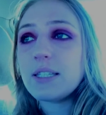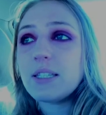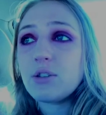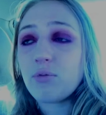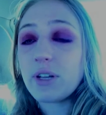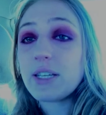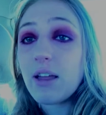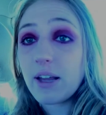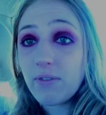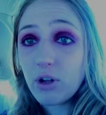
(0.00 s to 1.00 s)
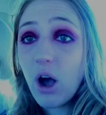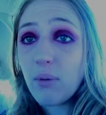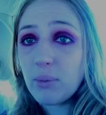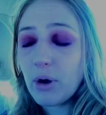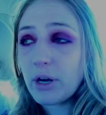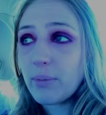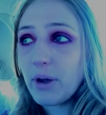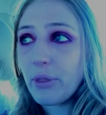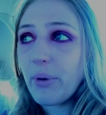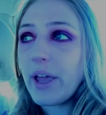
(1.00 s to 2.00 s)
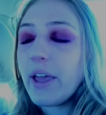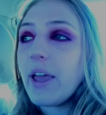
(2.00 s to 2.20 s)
This is a retelling of the Goblin Market, by the way.